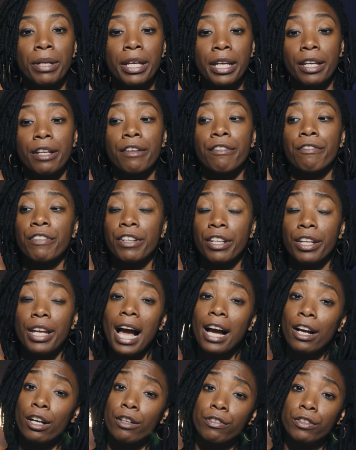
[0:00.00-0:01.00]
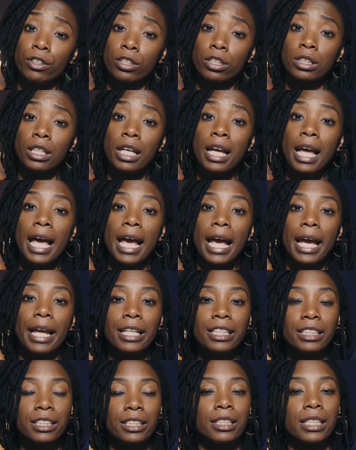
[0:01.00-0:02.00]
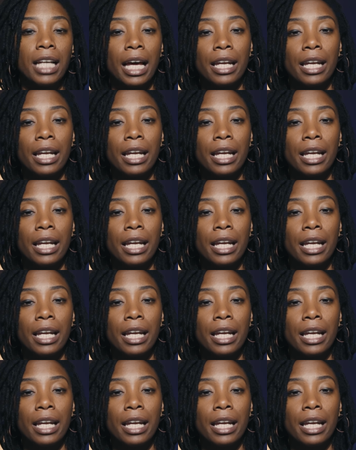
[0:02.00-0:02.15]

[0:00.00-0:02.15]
beginner videographers, and it's just